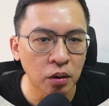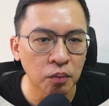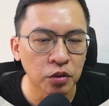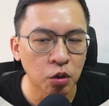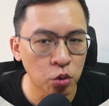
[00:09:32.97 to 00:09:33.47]

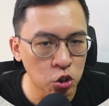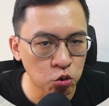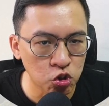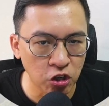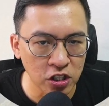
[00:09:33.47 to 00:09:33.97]
which could
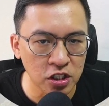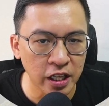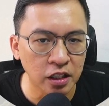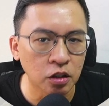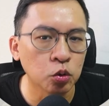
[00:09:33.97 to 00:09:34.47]
translate
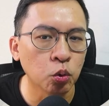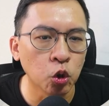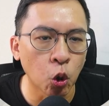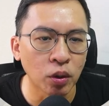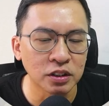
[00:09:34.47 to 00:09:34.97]
to
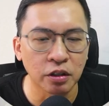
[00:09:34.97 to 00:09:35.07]
lower selling